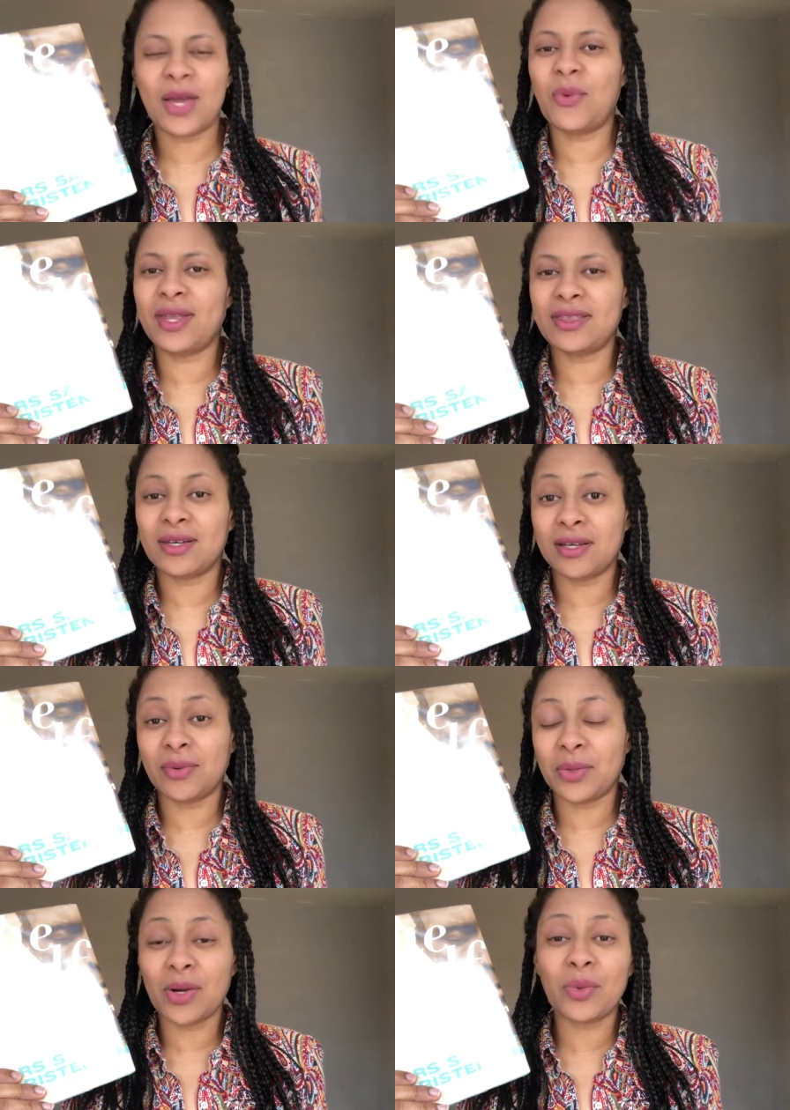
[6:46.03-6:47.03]
when the
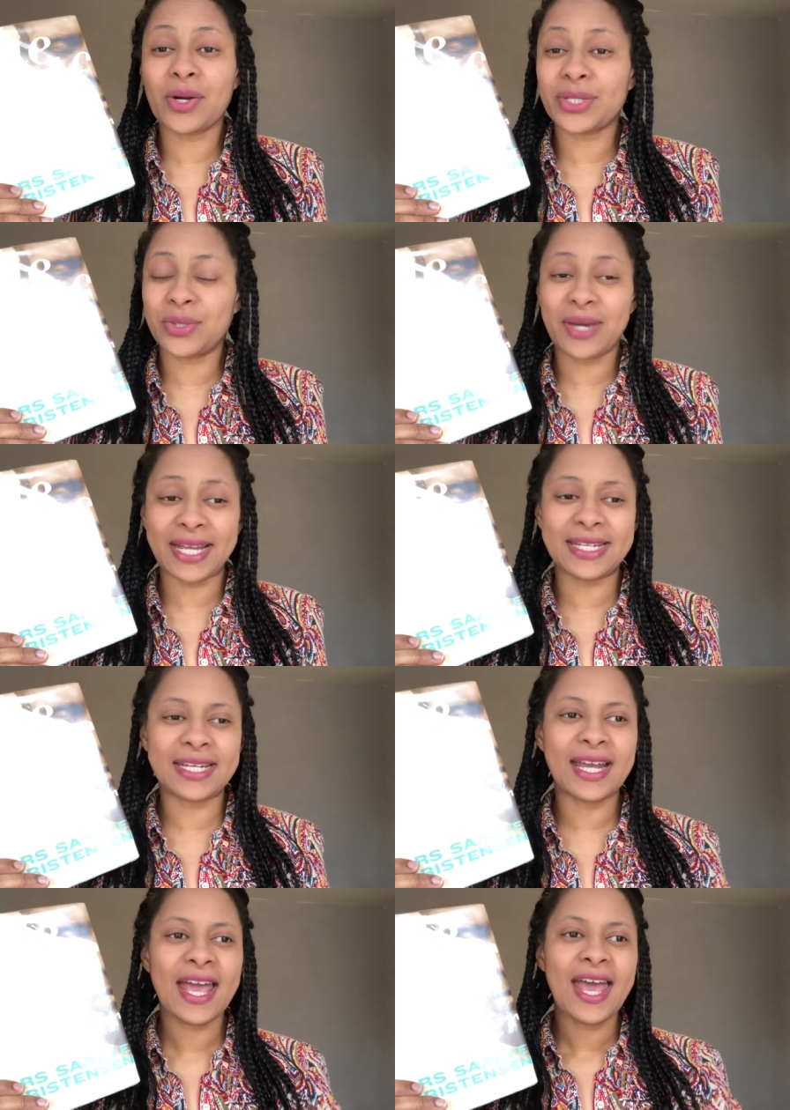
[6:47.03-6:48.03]
when World War II ended.